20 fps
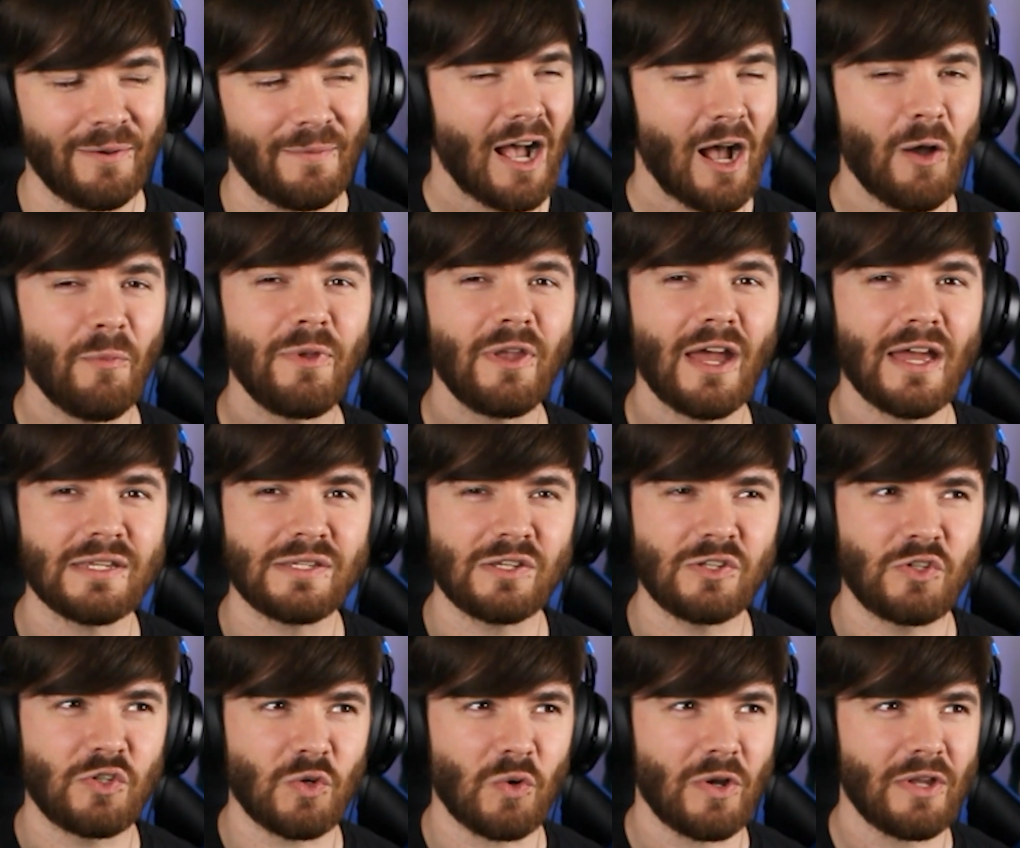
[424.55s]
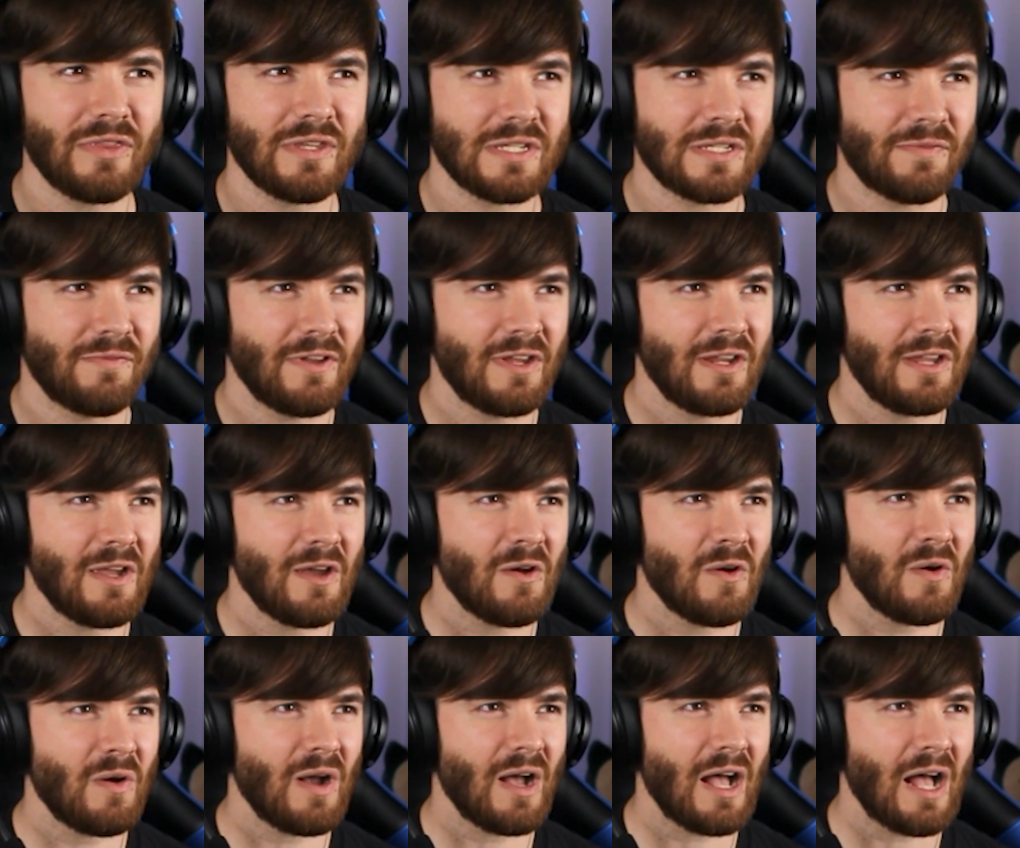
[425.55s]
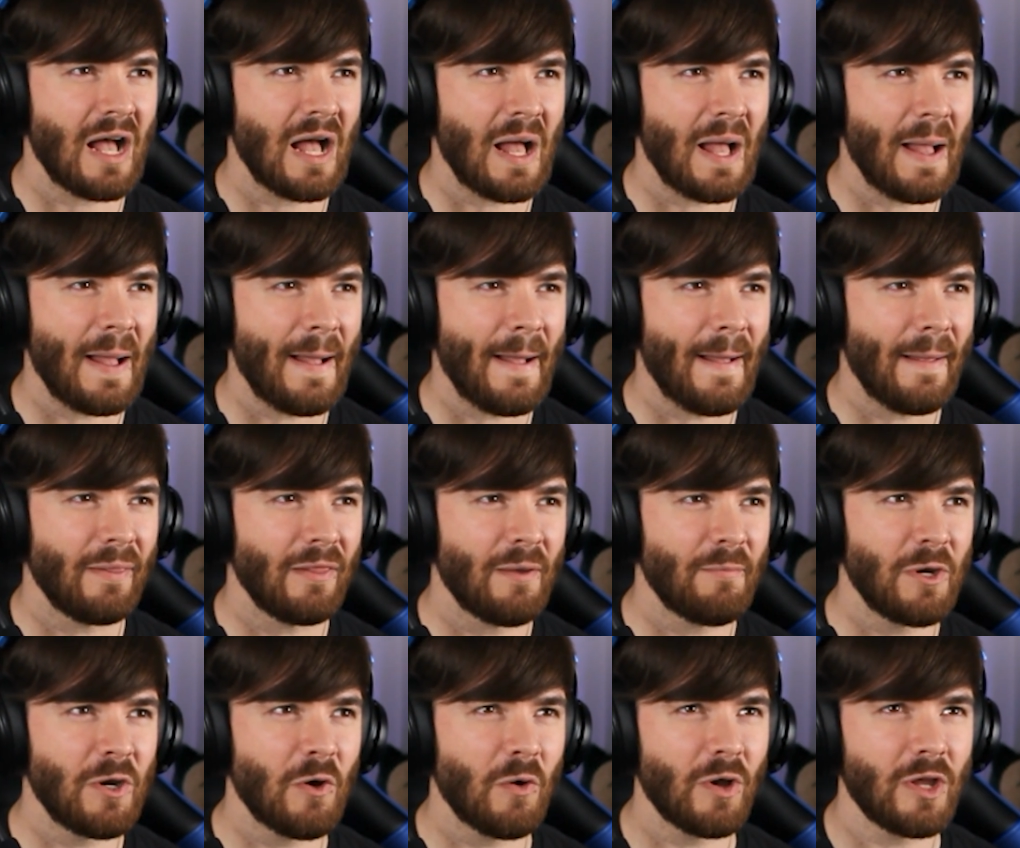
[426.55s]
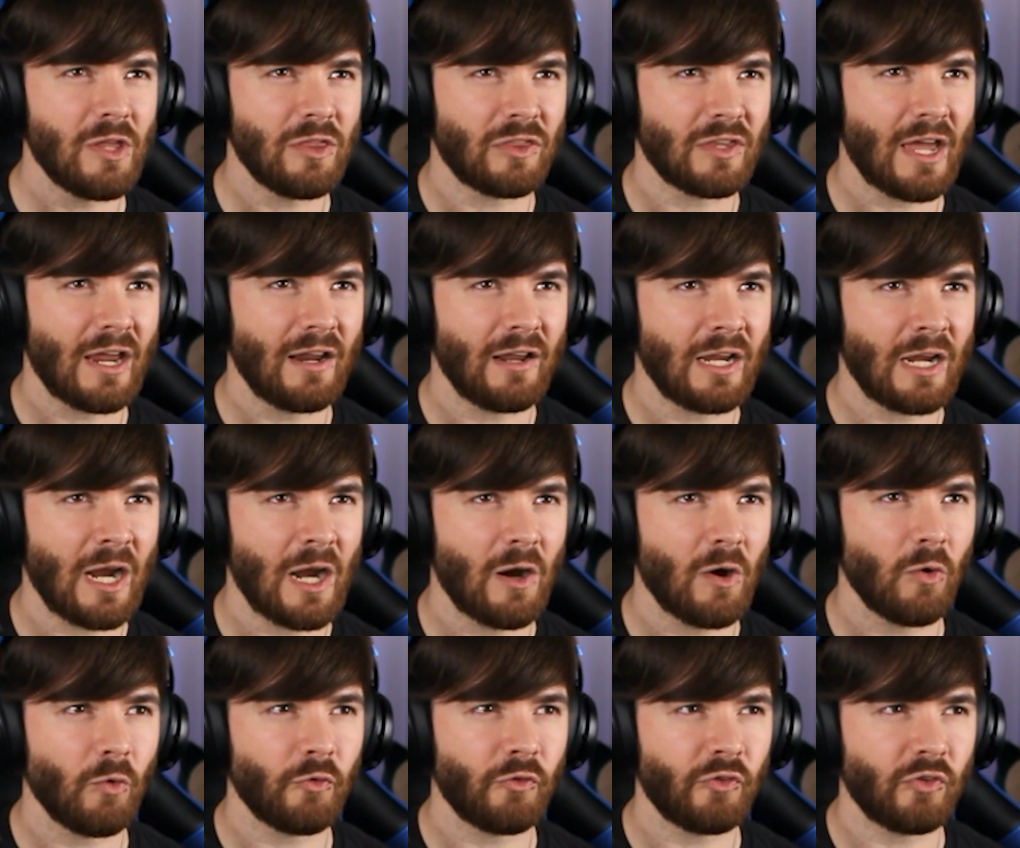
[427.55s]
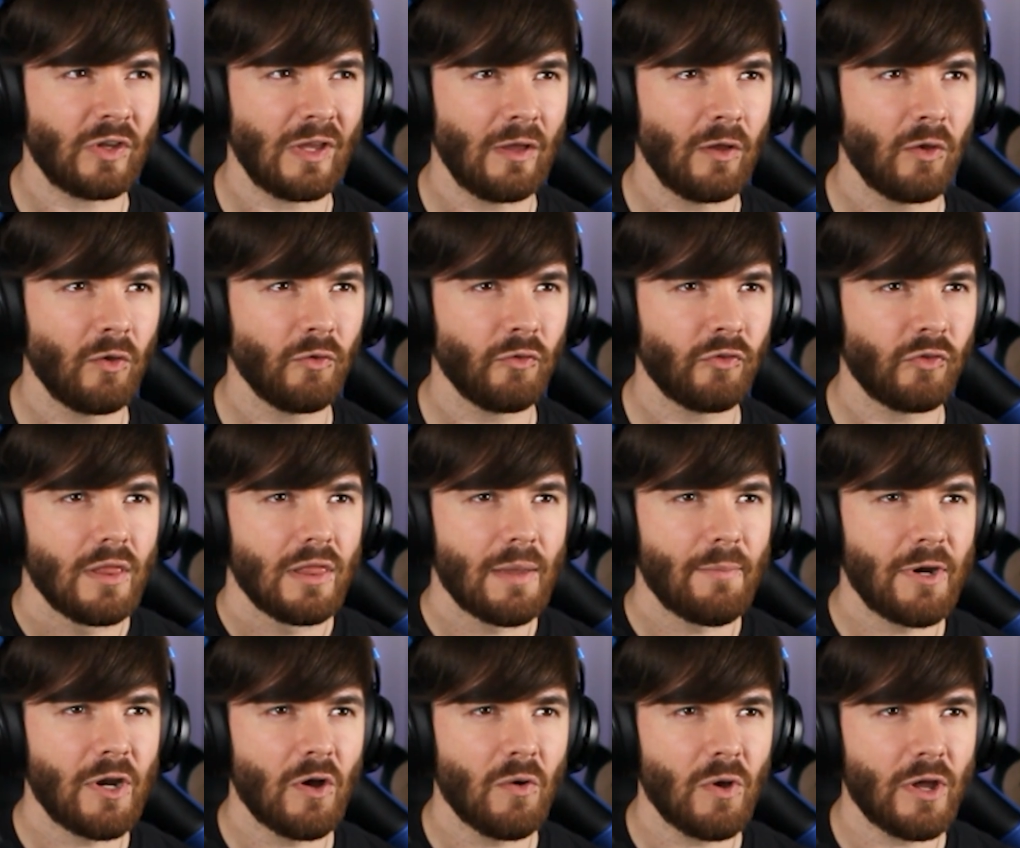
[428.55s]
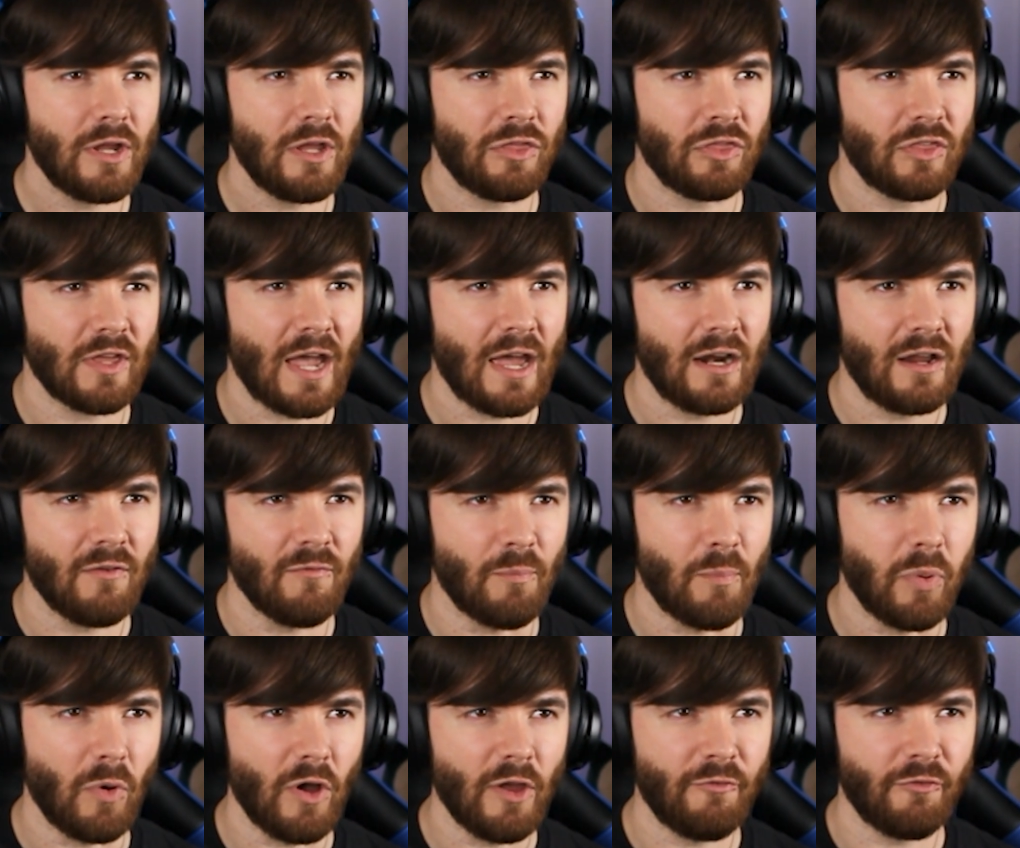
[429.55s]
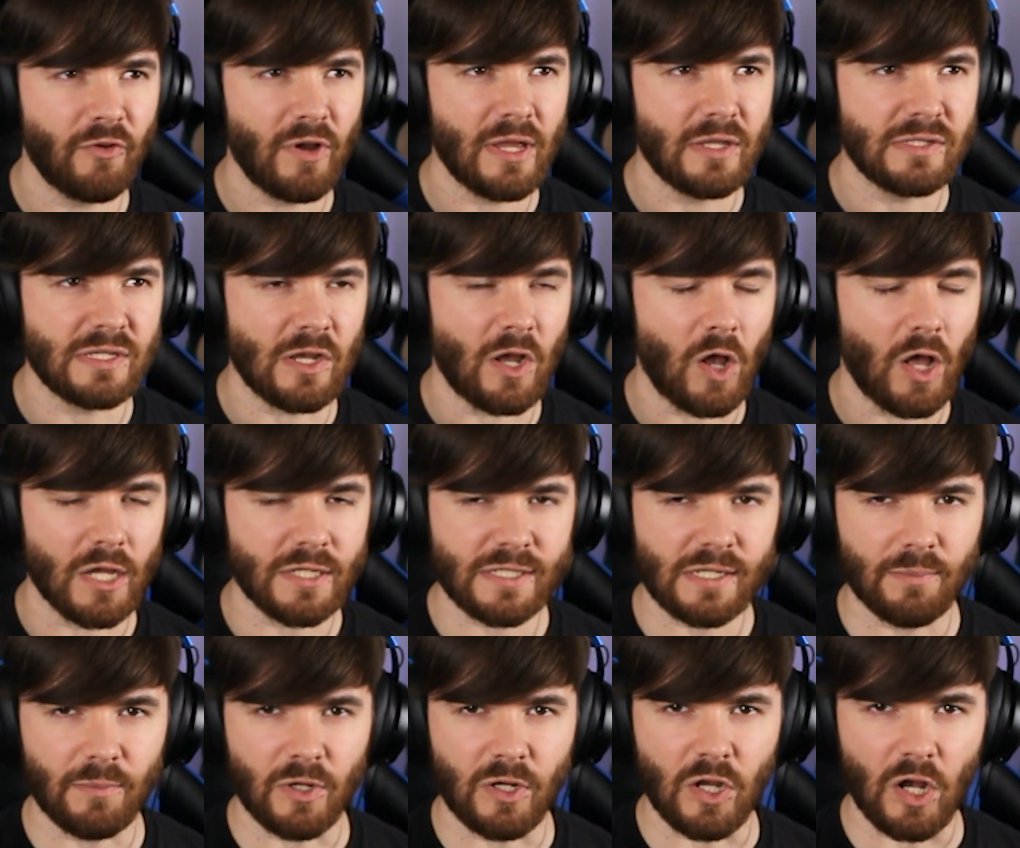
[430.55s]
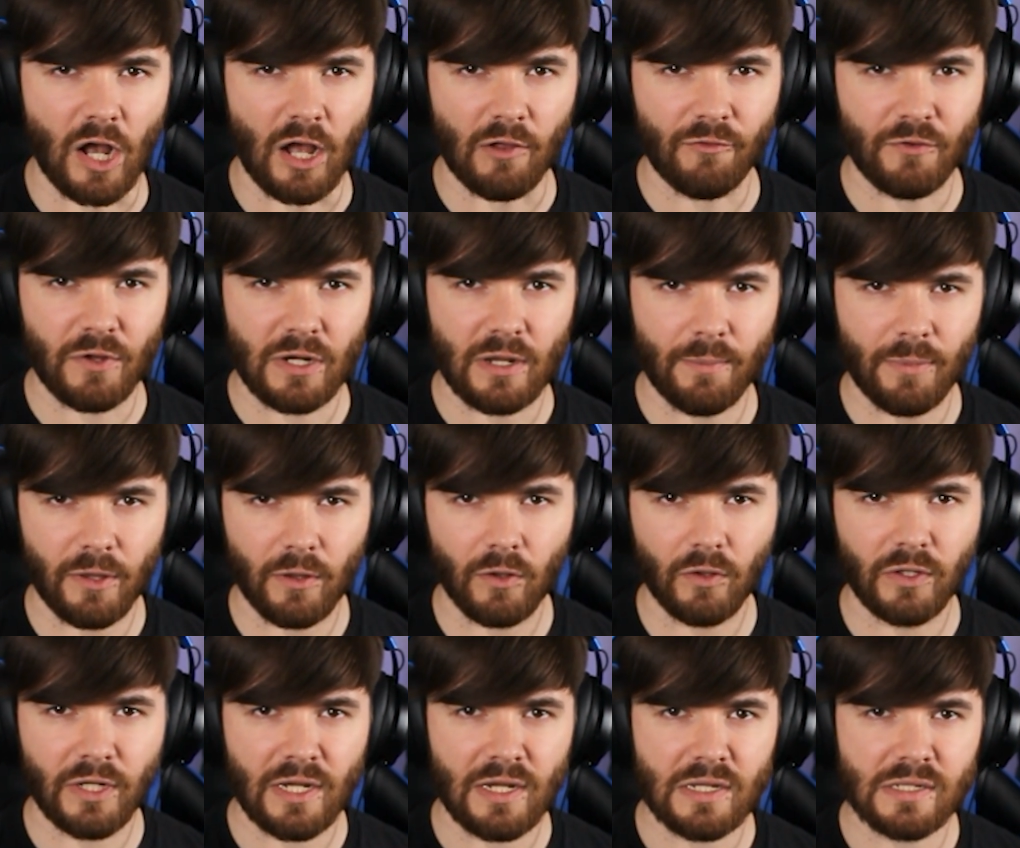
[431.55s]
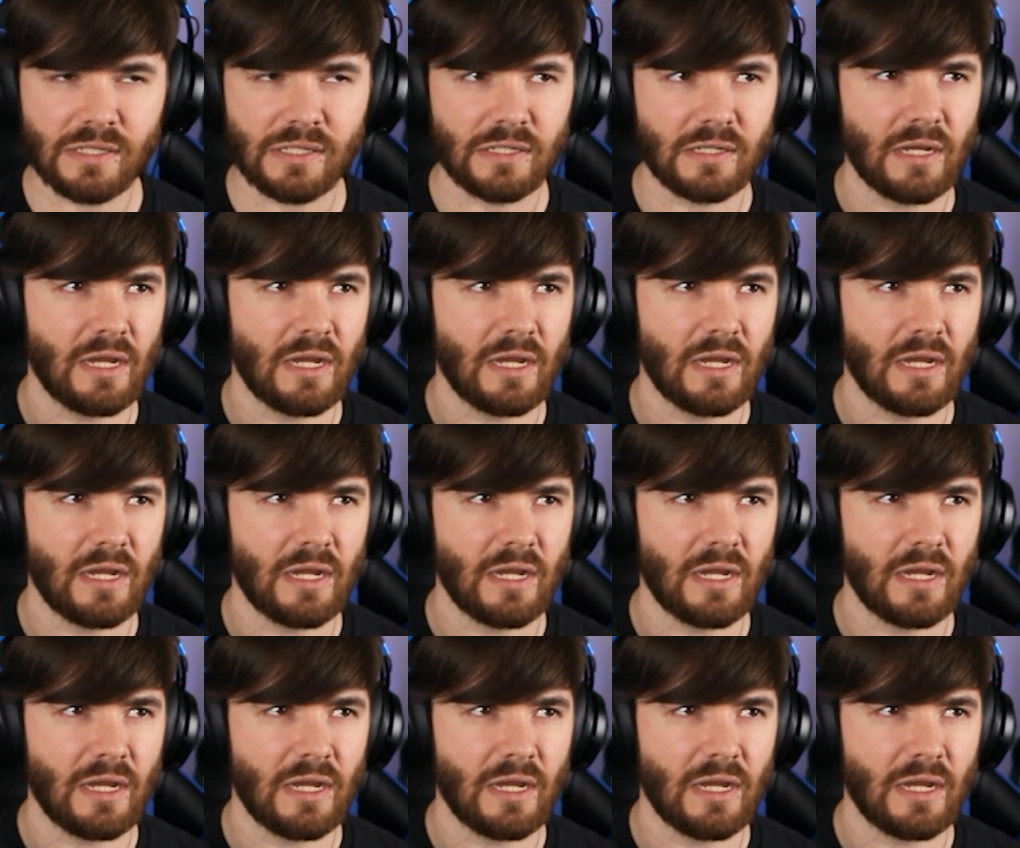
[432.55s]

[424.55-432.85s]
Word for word: I hope you guys enjoyed this video. Uh, let me know what you thought of Carol's skills. Let me know what you thought of boyfriend's awesome golfing abilities